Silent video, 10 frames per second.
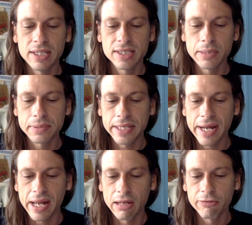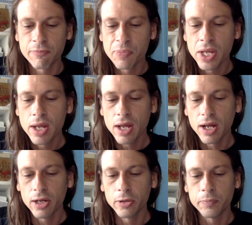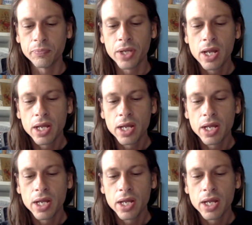seems to have um,